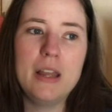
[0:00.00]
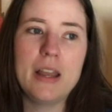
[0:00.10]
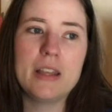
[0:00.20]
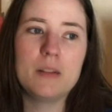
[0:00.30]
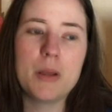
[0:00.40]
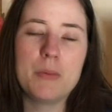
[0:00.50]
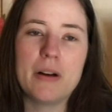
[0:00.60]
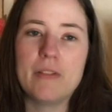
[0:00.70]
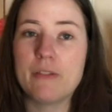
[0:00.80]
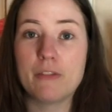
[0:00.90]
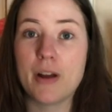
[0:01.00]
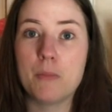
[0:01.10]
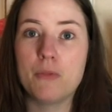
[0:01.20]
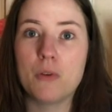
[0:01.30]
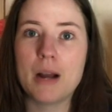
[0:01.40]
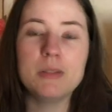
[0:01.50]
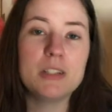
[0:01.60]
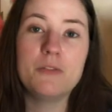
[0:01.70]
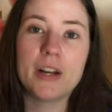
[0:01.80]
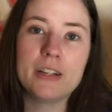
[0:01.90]
And then people I've never found before. I'm
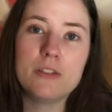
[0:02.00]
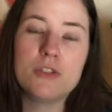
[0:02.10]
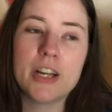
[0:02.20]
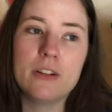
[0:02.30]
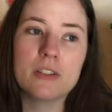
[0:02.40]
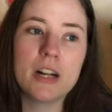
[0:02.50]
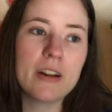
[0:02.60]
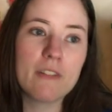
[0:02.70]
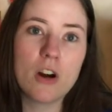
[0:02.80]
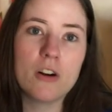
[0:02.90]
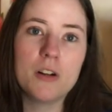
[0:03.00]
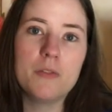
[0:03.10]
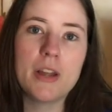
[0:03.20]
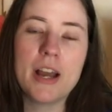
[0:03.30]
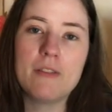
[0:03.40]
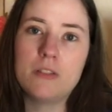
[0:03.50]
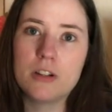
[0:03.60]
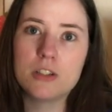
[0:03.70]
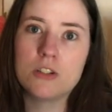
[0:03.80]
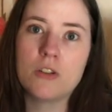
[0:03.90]
still finding new channels I've never heard of that have a lot
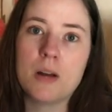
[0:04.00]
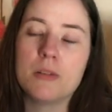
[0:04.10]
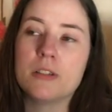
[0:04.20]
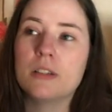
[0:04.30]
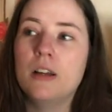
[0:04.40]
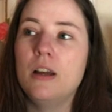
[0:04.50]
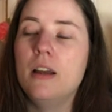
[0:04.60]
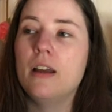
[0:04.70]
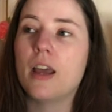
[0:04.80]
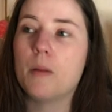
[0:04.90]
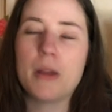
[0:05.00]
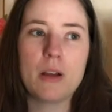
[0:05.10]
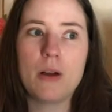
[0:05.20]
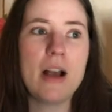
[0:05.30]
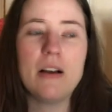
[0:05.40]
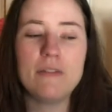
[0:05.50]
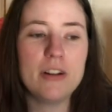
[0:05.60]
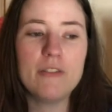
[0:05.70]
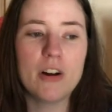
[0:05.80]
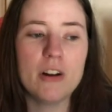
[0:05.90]
of subscribers. And I'm like, how have I
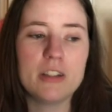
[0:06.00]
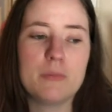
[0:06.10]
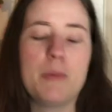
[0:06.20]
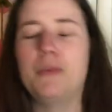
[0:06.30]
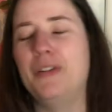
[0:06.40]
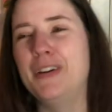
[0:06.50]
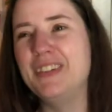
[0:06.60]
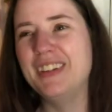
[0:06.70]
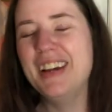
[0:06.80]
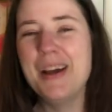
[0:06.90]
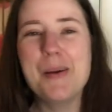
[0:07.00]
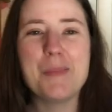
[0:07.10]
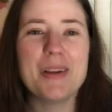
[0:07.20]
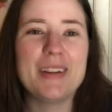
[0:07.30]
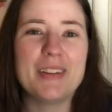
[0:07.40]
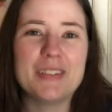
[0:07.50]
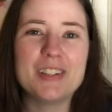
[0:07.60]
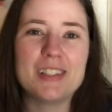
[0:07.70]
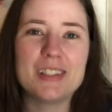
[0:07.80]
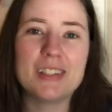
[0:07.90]
never heard of these people? But, you know, it's
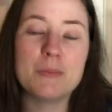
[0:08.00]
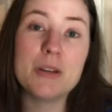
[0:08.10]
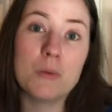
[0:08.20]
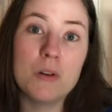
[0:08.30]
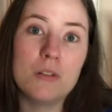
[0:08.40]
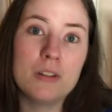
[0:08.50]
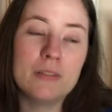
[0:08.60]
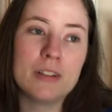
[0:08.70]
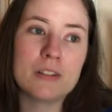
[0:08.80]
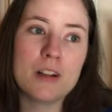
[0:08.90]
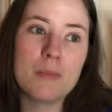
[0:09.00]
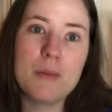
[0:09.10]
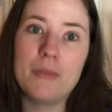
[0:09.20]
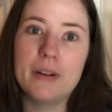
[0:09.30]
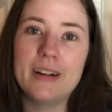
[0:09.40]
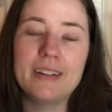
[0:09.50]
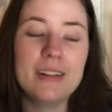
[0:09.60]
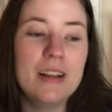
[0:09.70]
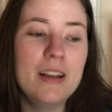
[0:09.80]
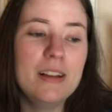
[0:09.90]
just, it's a big world. And there's a lot of people in it.
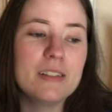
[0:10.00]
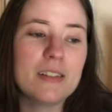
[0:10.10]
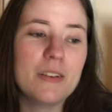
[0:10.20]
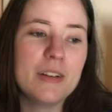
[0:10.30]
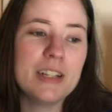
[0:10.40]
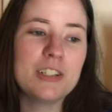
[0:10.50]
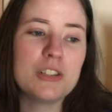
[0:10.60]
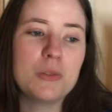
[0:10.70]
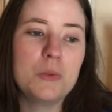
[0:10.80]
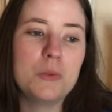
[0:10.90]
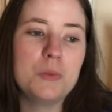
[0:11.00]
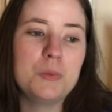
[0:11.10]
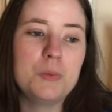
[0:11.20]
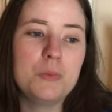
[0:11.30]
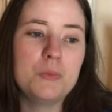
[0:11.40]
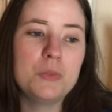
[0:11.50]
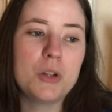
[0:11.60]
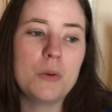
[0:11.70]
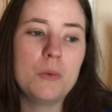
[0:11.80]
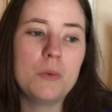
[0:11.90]
So, it's just cool.
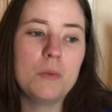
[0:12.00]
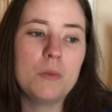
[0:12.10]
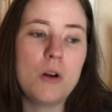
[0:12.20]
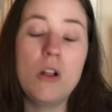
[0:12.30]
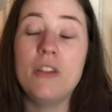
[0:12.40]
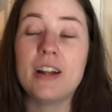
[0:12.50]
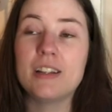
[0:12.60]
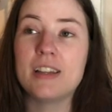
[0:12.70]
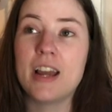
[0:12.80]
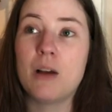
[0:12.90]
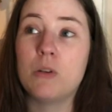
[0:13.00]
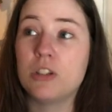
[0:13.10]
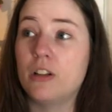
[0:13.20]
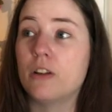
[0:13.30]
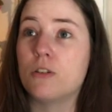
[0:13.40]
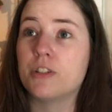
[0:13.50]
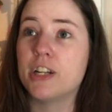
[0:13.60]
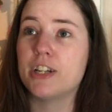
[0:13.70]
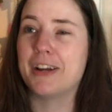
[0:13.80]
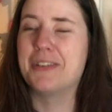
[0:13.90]
So, all that to say, I watch a lot of crochet
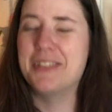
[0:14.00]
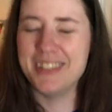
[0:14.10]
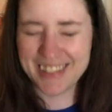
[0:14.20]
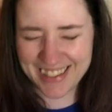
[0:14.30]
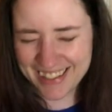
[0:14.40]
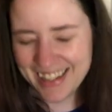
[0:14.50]
channels.